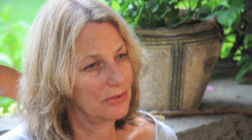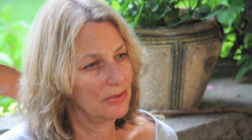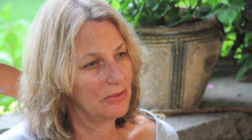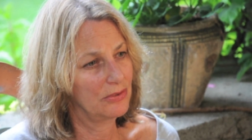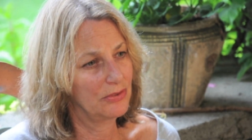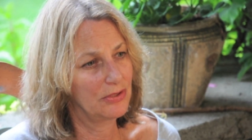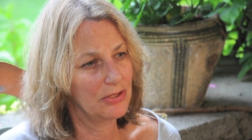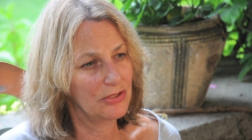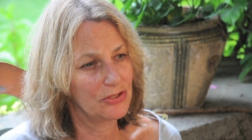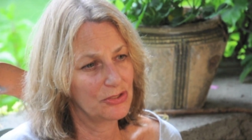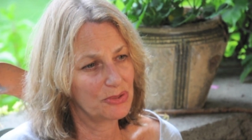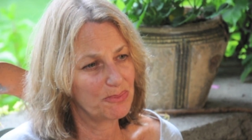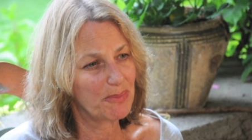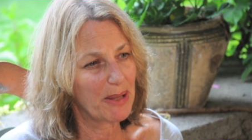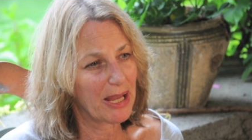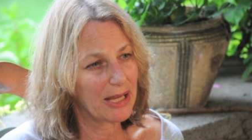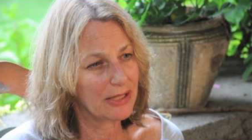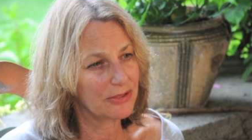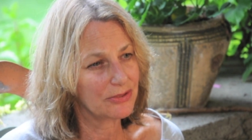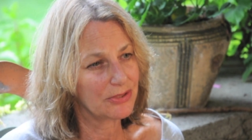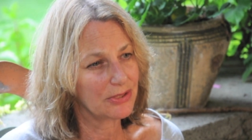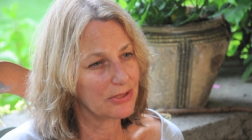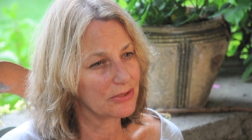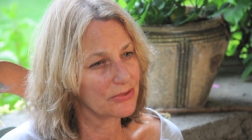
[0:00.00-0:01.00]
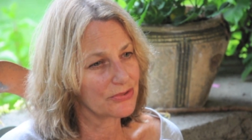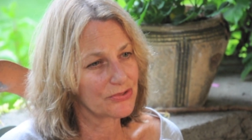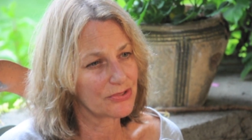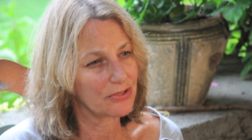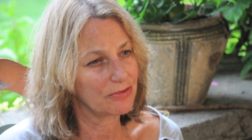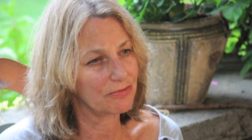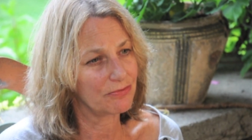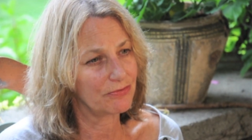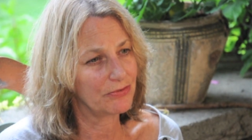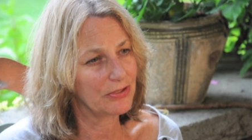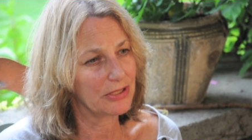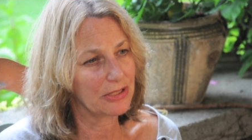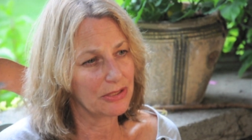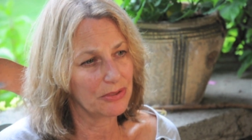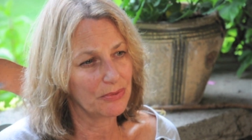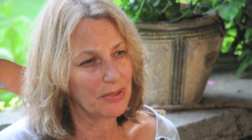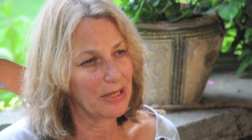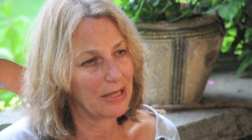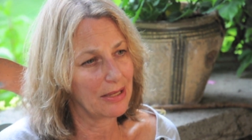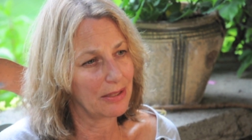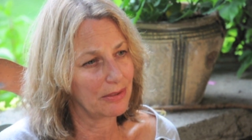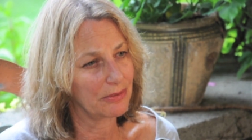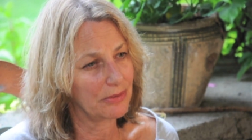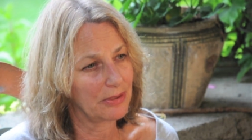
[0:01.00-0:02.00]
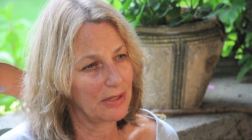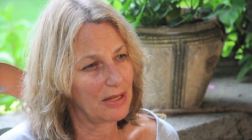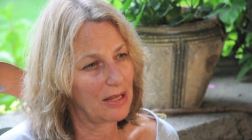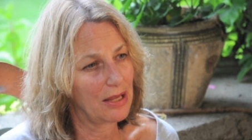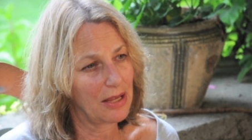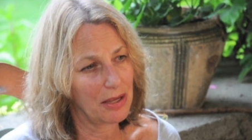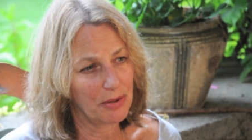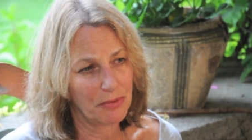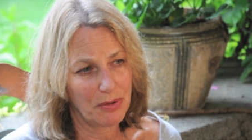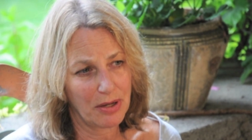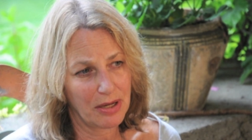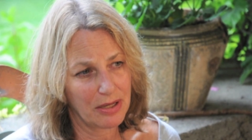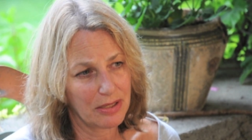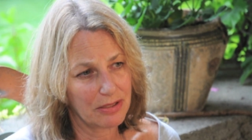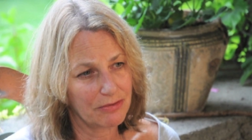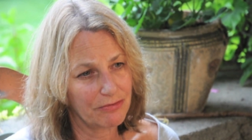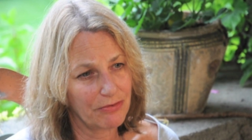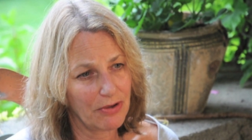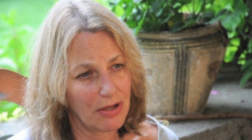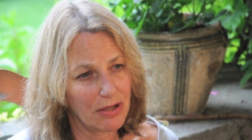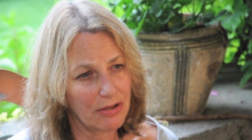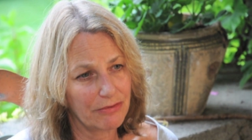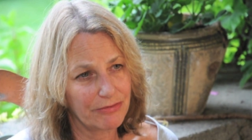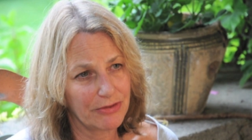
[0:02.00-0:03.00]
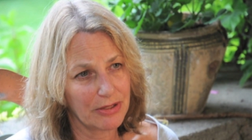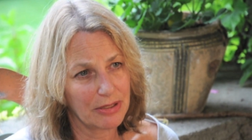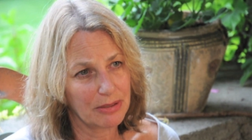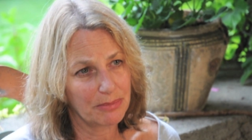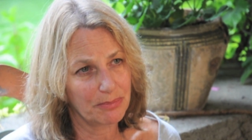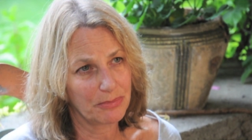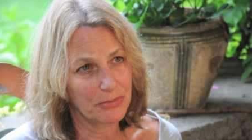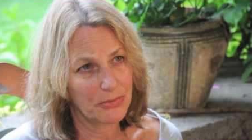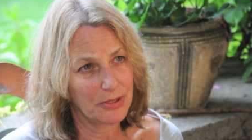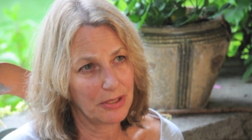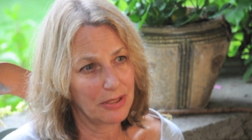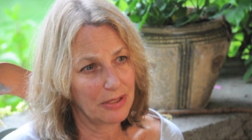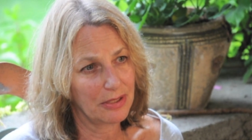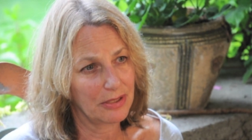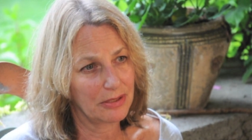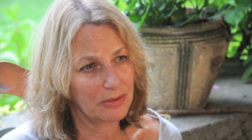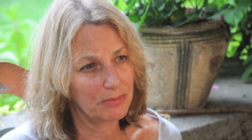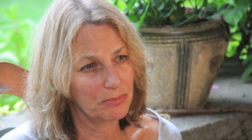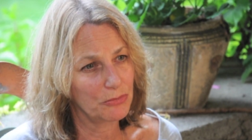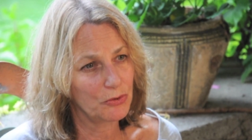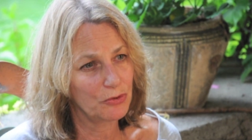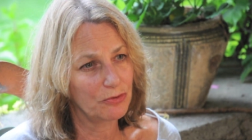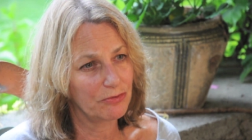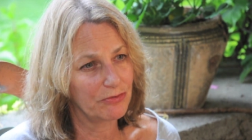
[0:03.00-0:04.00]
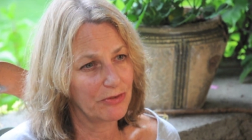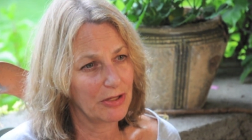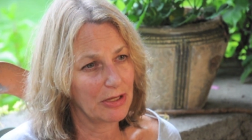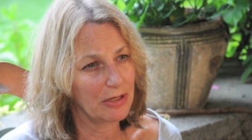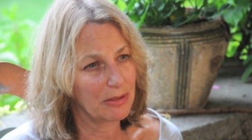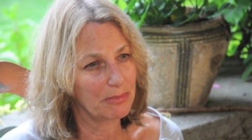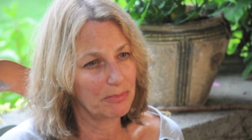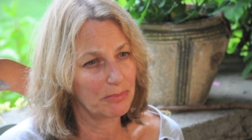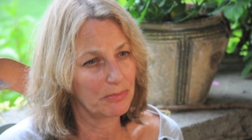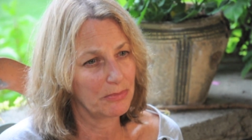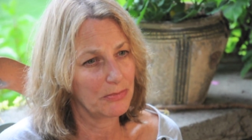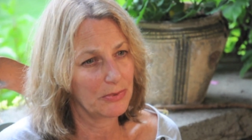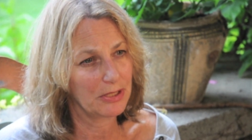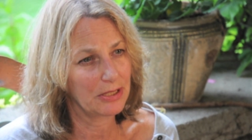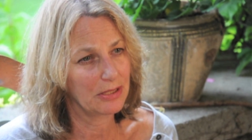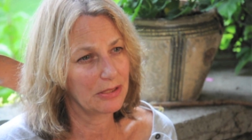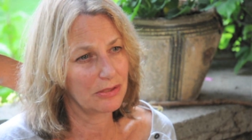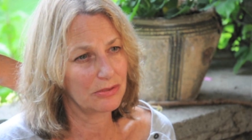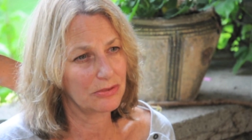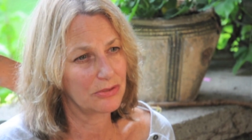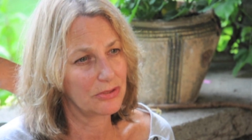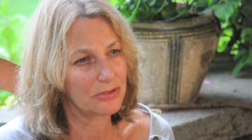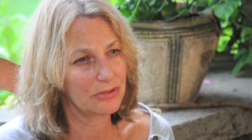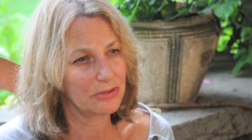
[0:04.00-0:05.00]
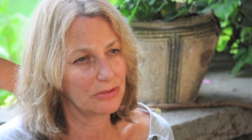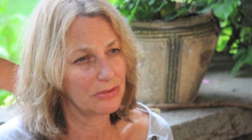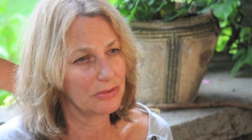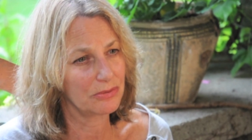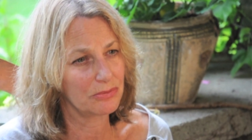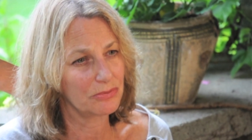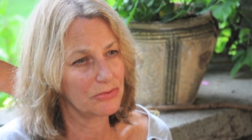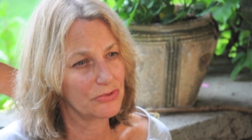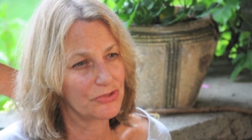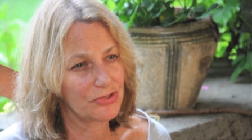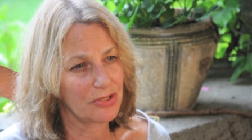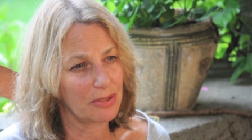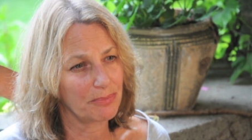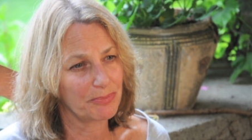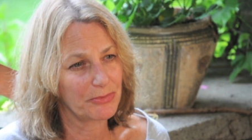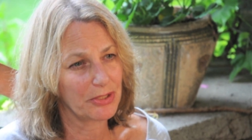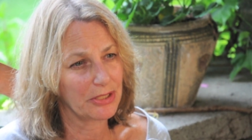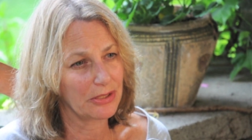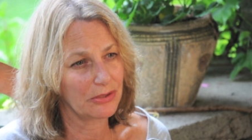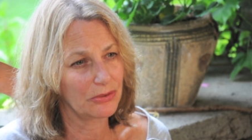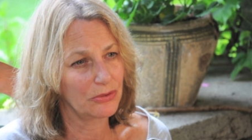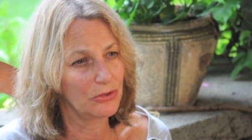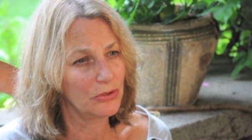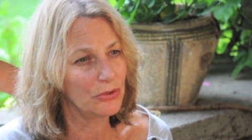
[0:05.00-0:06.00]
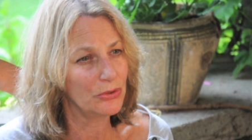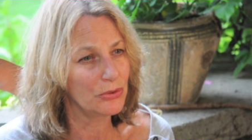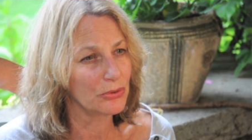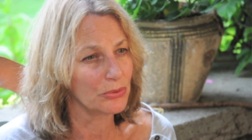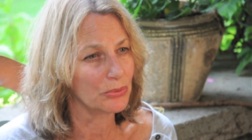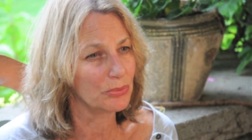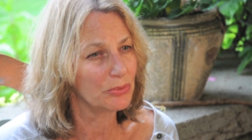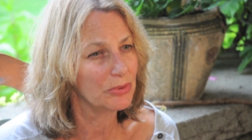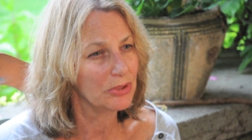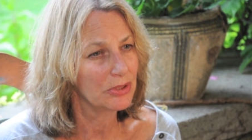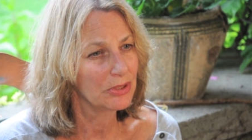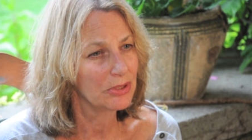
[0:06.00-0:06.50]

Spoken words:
these paintings and figure out how I evolve them and move them into something new.